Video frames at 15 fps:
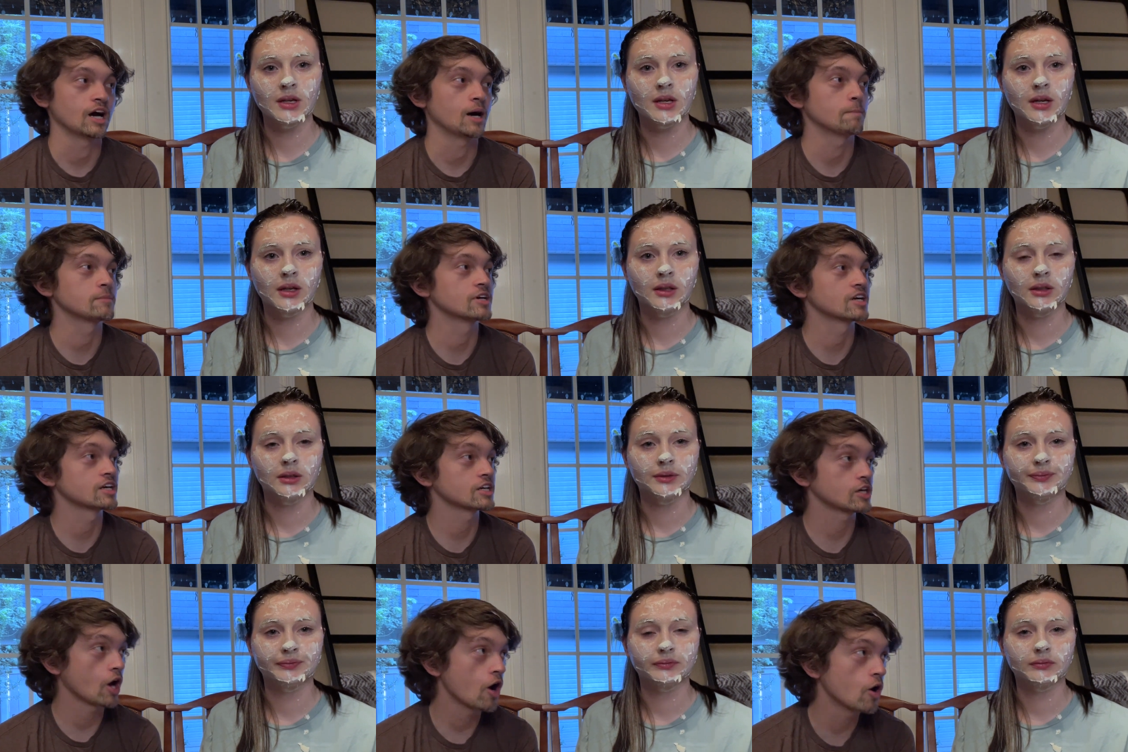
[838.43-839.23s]
Speaker 1: I'm gonna
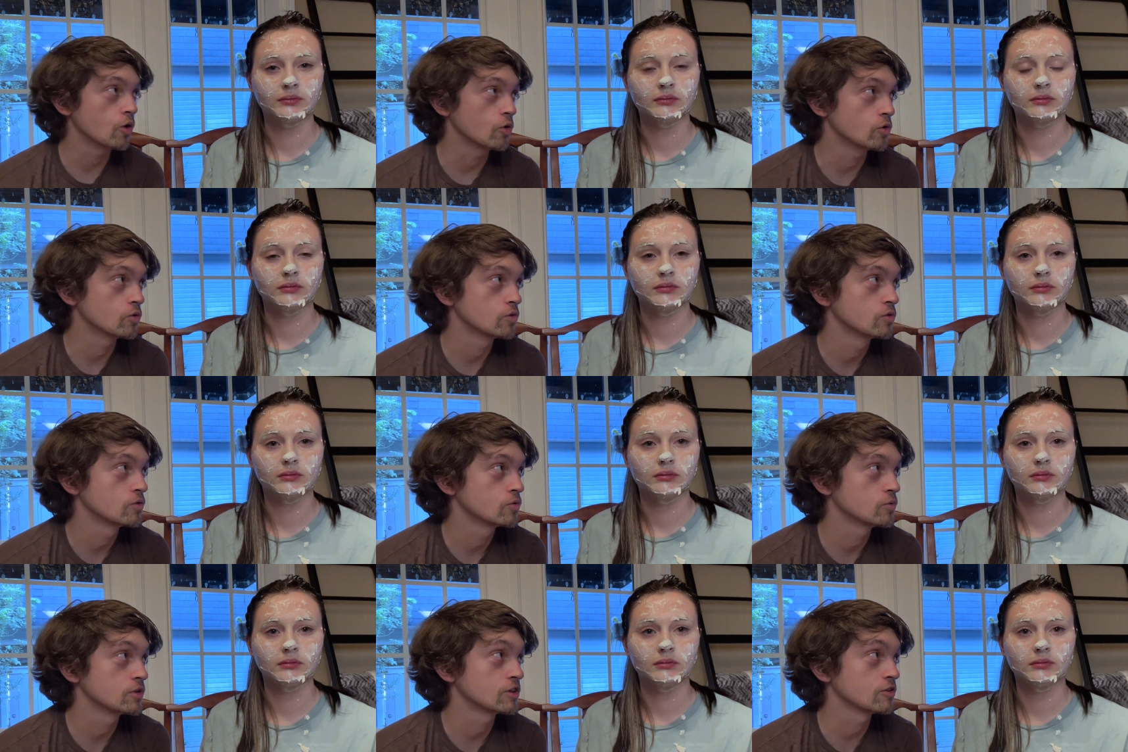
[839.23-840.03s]
go
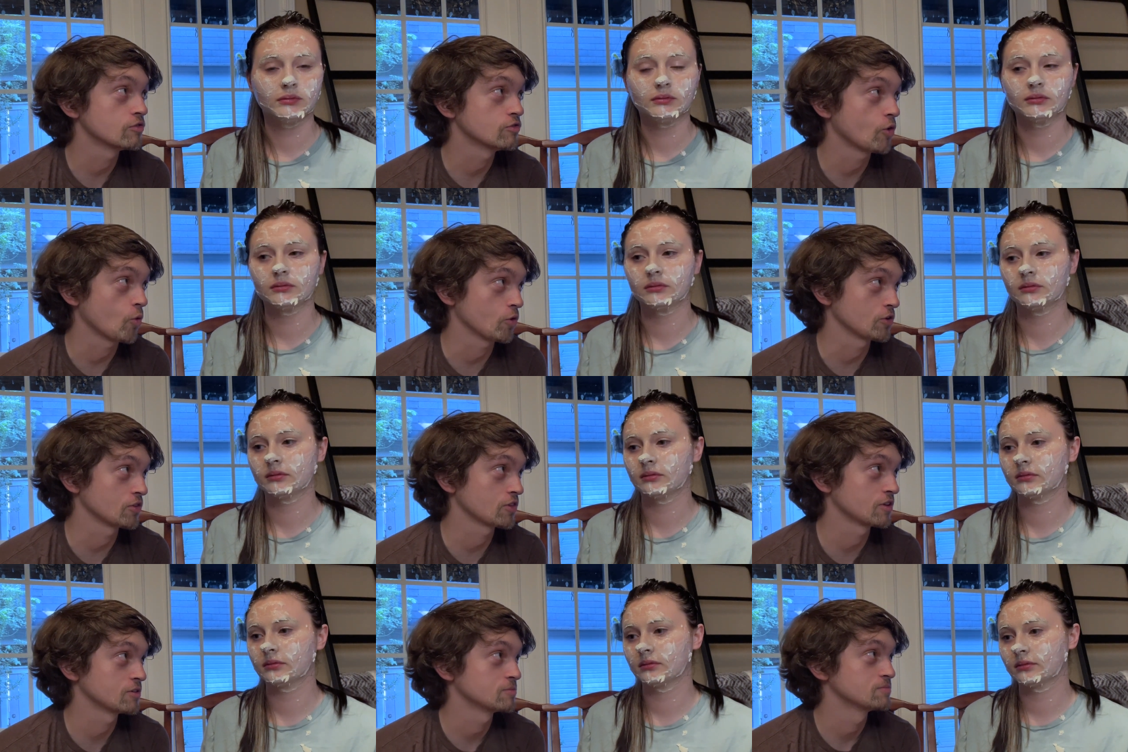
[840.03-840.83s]
with the
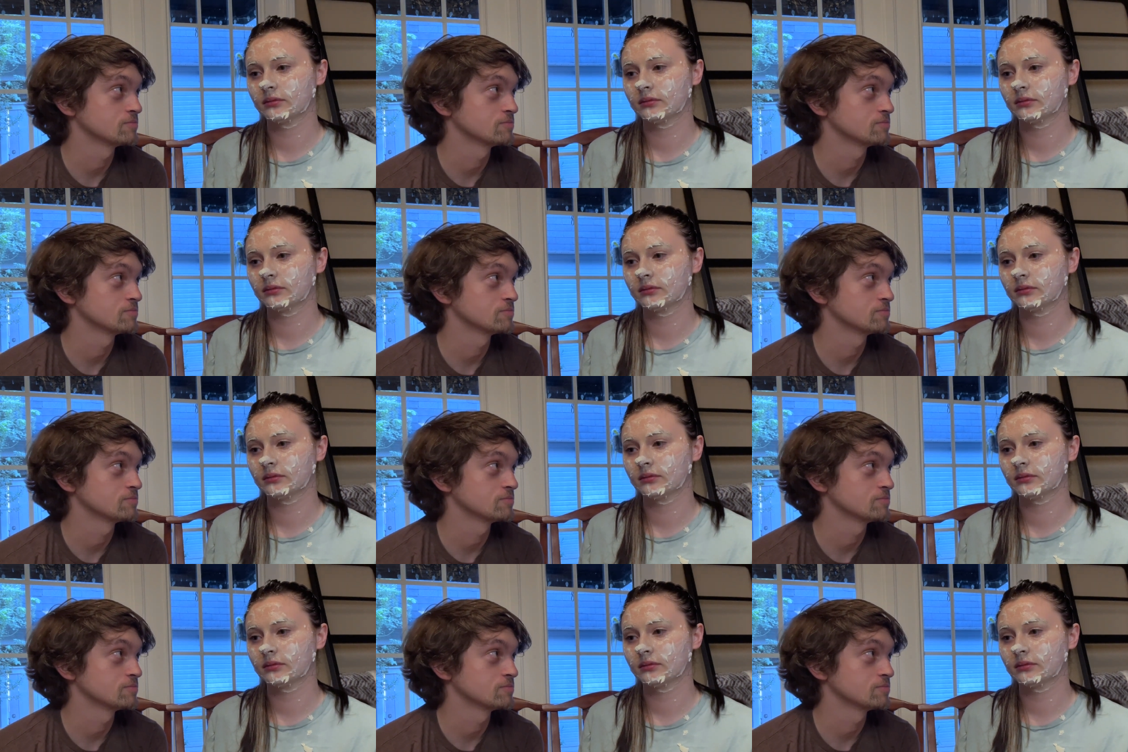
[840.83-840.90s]
fourth.